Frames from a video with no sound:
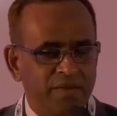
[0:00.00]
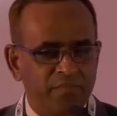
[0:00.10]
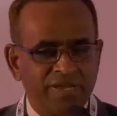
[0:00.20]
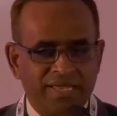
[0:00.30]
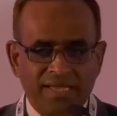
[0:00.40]

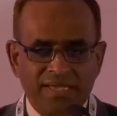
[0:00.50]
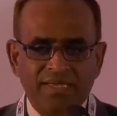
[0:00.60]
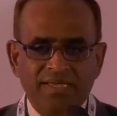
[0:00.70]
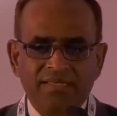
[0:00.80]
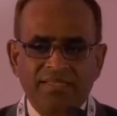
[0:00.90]

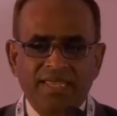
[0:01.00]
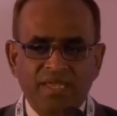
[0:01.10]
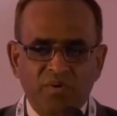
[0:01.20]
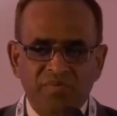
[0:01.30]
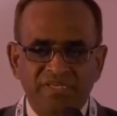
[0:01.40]
America, the
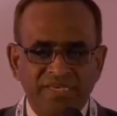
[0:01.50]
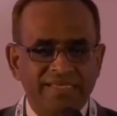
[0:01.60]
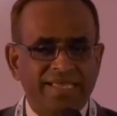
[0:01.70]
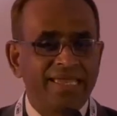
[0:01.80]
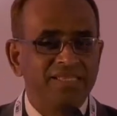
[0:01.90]
name of the seas
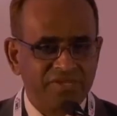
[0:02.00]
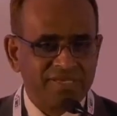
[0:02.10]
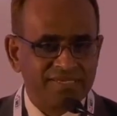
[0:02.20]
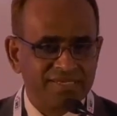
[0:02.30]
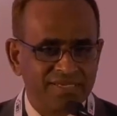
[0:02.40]
again
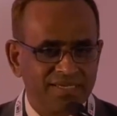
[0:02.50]
changed.